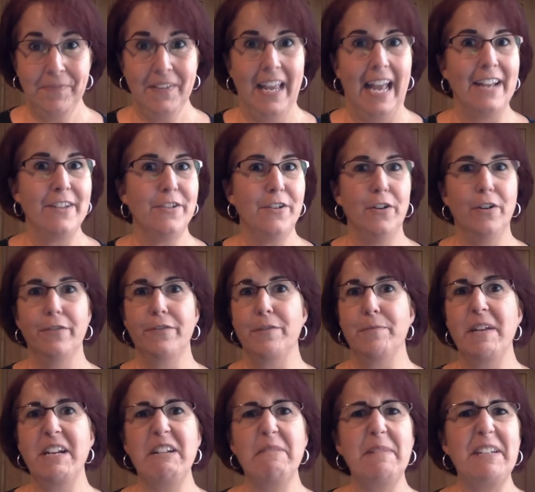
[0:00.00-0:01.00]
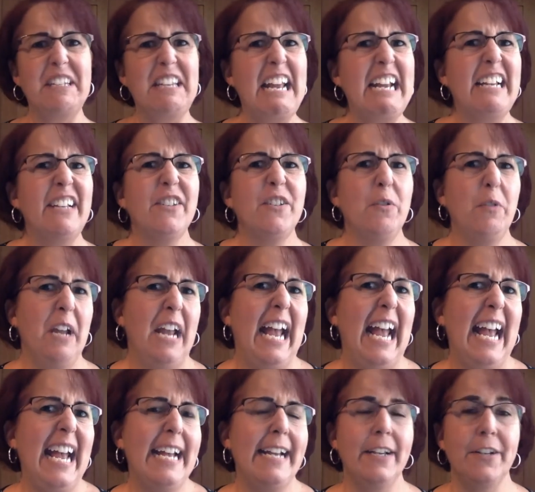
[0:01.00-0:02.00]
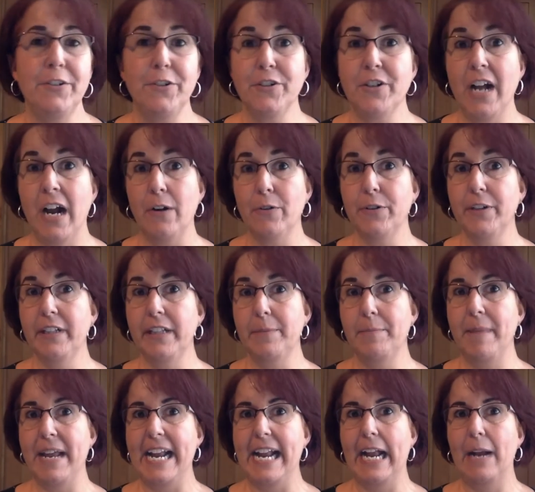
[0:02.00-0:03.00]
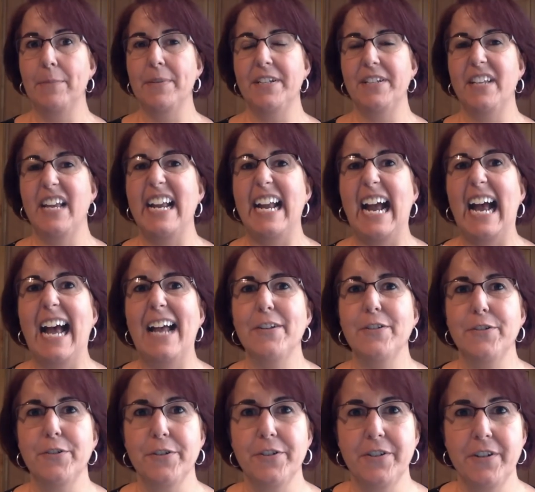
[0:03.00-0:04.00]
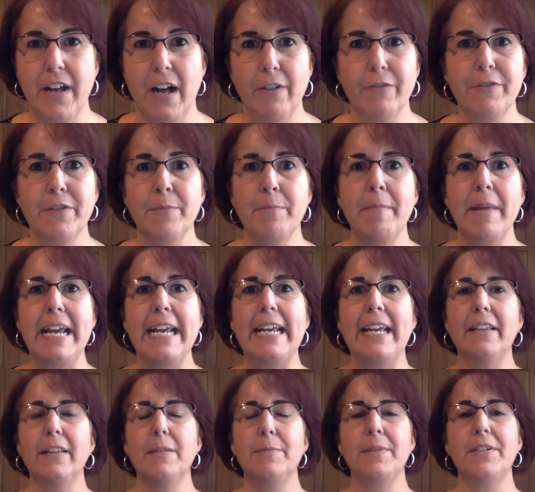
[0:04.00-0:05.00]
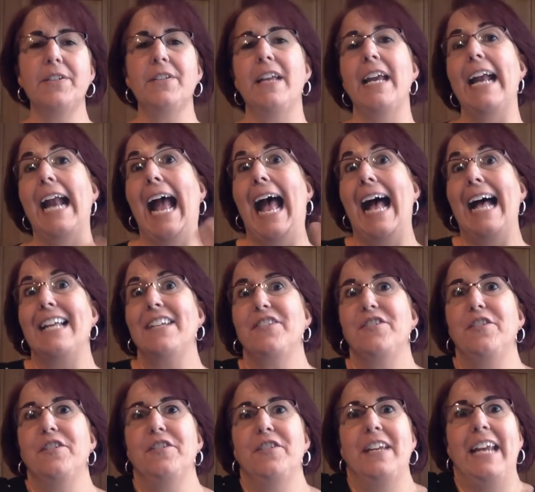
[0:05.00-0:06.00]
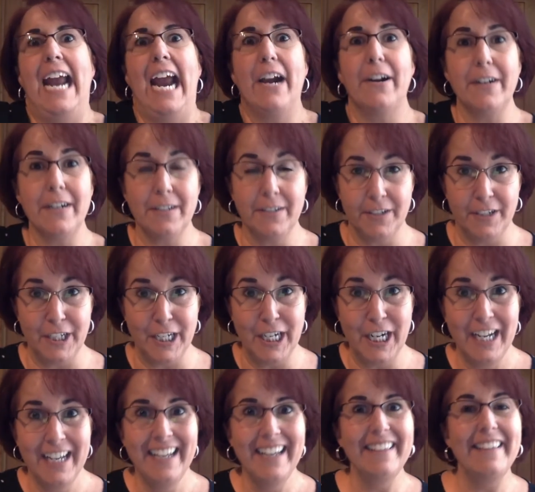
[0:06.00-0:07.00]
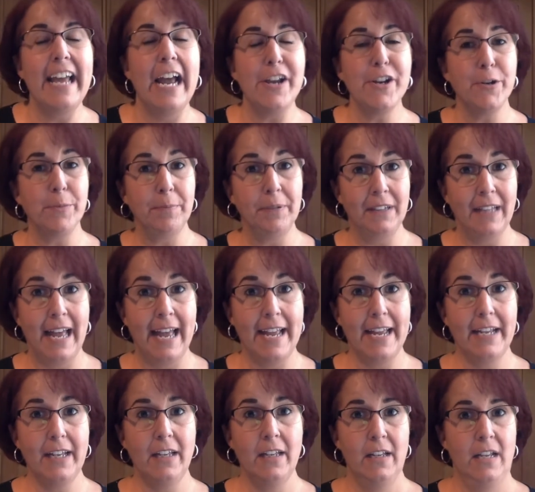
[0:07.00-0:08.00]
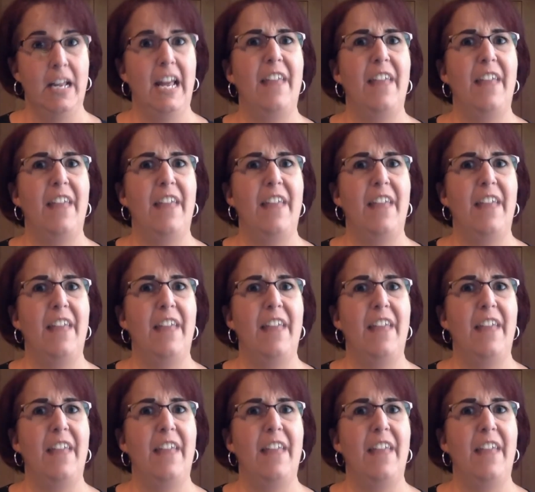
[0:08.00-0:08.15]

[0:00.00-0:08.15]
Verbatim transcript: And so if you make a mistake, it's okay because you're not really making a mistake as yourself. You're making the mistake as this character that you're playing.